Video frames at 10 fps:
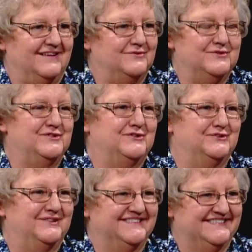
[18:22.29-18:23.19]
Who
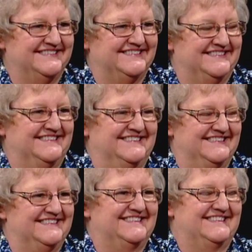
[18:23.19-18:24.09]
knew?
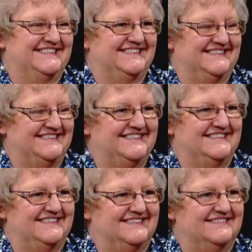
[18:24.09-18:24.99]
Yes, I'm sure
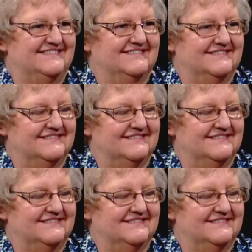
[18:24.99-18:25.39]
that you've mm -hmm.